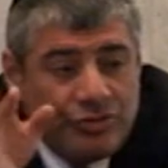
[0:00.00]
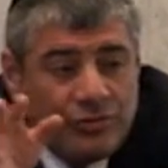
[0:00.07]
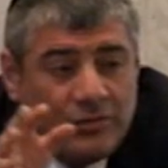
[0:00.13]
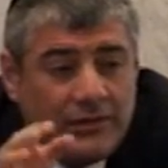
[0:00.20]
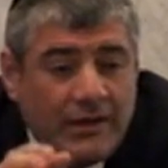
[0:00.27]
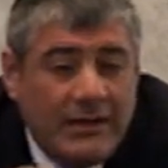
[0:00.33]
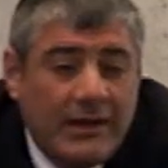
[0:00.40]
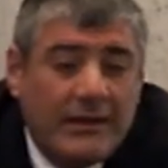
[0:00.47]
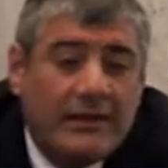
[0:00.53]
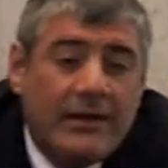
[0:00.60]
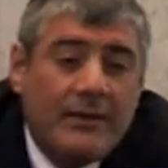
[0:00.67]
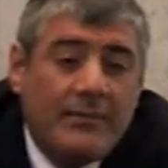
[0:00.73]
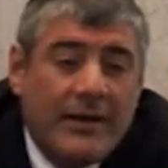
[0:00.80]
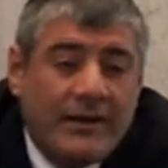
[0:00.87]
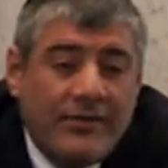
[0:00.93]
sure they're not
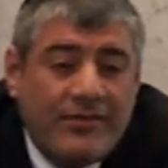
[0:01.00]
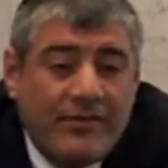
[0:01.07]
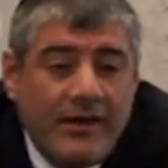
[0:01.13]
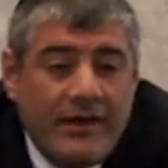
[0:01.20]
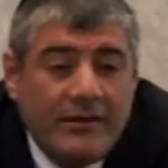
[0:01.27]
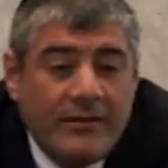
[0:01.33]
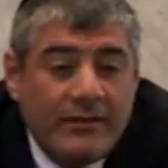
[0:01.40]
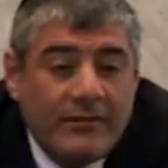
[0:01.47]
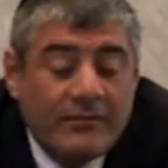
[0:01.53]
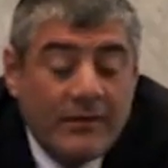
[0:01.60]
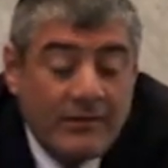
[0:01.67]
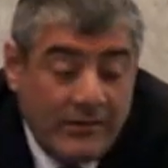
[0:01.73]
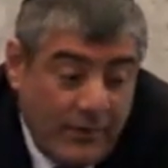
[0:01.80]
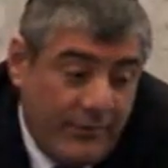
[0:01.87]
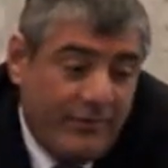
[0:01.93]
going to make a scene.
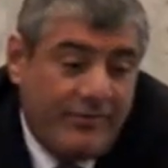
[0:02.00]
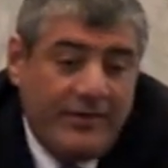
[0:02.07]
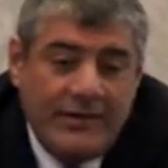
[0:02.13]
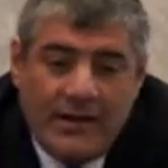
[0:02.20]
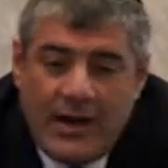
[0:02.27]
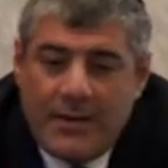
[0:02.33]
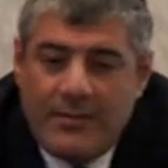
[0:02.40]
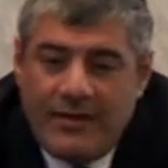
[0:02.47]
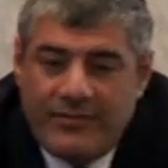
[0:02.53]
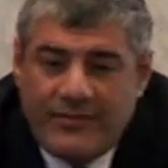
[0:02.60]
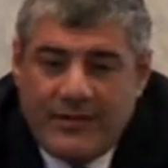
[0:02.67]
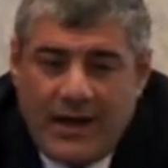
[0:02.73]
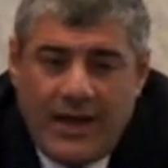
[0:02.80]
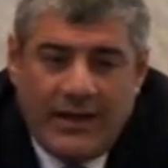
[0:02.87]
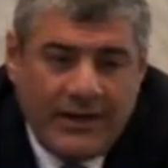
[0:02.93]
Now you see the rabbi is
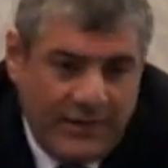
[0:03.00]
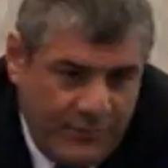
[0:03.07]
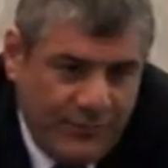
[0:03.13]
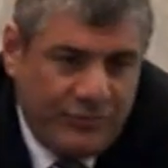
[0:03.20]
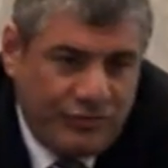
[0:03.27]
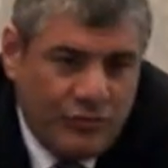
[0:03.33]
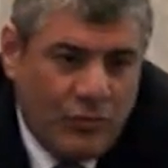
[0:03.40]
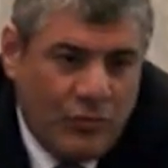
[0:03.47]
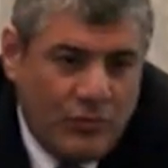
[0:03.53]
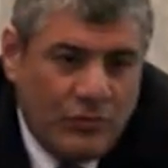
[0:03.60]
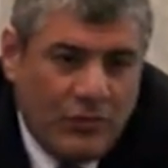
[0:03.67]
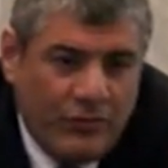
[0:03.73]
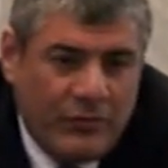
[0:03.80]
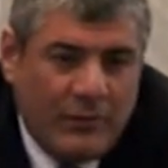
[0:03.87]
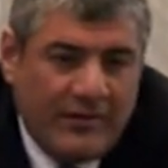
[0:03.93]
crying. He was sure who
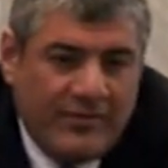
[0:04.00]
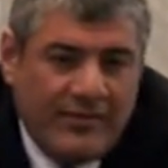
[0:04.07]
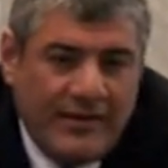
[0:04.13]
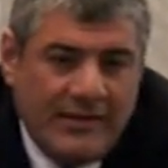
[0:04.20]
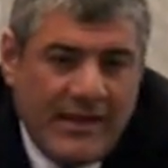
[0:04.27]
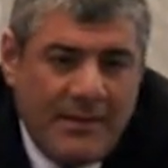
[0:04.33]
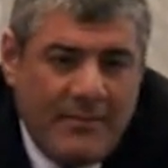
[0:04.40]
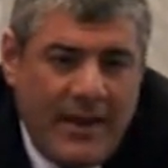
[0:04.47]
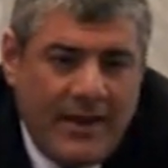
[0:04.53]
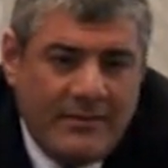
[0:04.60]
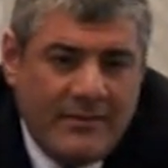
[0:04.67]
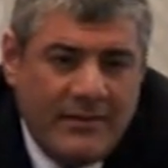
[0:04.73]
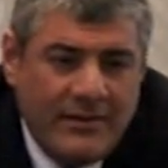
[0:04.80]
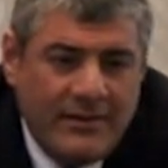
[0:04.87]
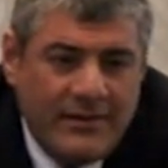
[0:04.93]
knows what scene they made.
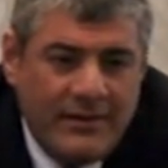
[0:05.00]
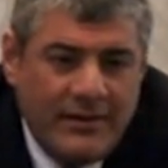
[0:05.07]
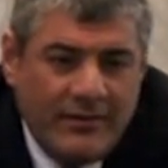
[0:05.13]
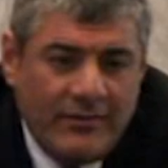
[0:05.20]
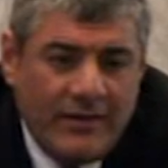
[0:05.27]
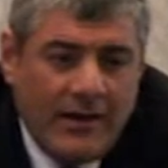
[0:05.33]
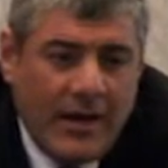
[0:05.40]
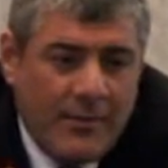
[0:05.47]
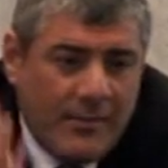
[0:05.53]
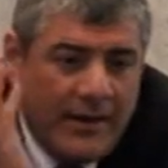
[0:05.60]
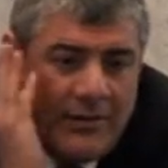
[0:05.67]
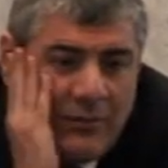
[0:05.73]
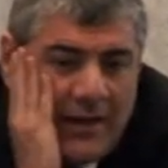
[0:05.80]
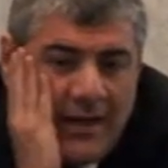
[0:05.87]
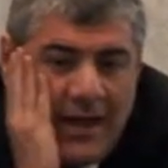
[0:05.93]
He said, Rabbi,
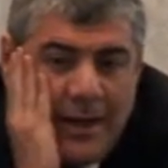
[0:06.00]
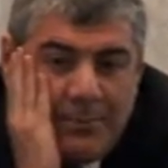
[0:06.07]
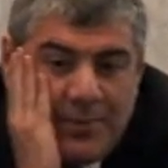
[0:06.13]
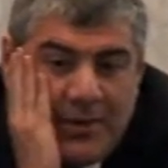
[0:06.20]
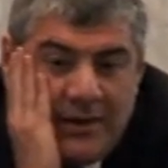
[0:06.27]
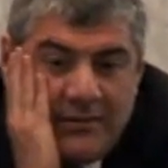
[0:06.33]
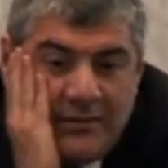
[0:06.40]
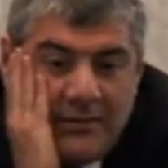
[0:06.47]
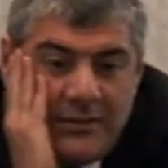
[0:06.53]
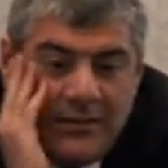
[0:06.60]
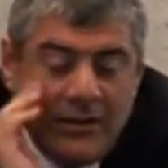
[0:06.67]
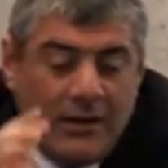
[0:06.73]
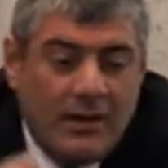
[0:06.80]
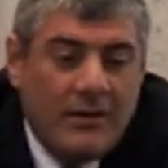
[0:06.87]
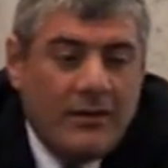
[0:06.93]
and what happened?
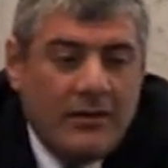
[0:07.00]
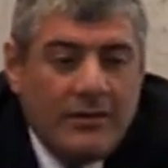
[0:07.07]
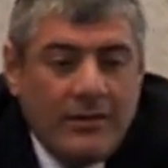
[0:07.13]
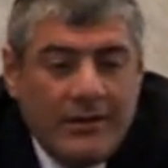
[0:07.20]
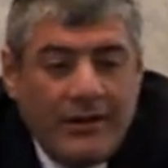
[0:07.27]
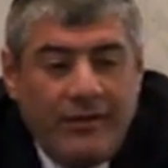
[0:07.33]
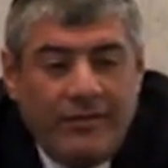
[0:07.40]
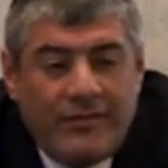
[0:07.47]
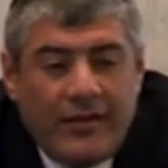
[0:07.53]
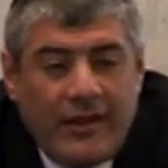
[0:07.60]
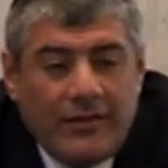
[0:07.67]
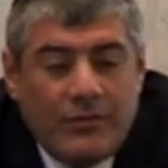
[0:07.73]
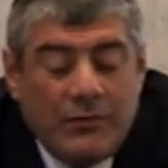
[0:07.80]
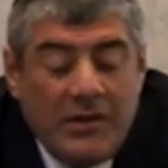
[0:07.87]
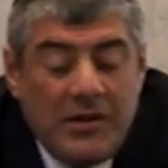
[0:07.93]
He
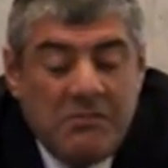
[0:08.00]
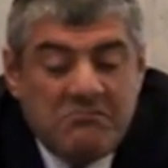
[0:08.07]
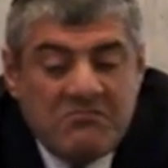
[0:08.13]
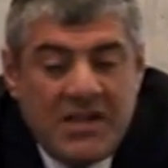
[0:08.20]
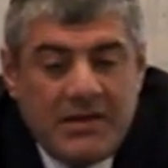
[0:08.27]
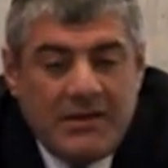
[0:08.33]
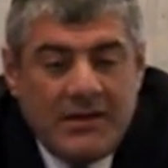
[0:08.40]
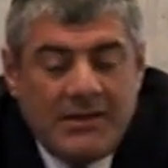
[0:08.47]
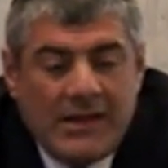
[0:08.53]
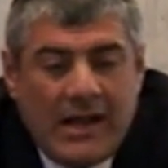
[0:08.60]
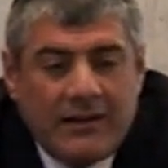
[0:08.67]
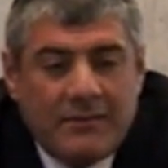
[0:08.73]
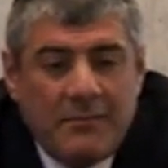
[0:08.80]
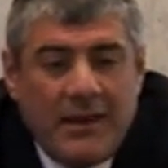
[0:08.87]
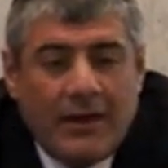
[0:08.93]
said to him, they did
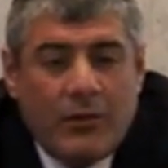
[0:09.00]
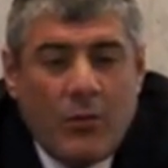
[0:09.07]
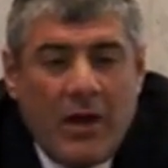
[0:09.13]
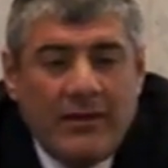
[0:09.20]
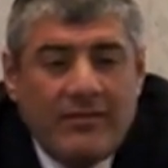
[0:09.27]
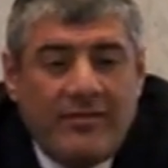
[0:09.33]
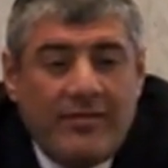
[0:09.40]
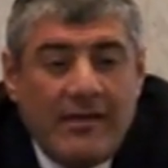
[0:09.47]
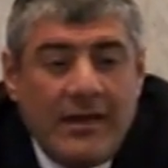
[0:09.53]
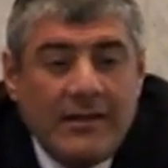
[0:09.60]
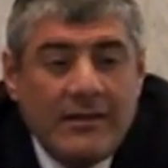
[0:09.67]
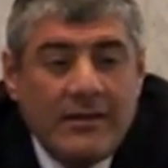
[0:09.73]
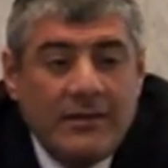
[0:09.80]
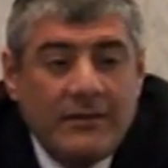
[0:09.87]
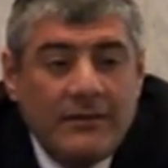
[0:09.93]
not make one
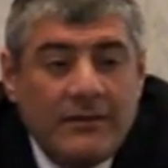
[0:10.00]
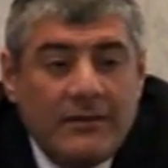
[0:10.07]
scene.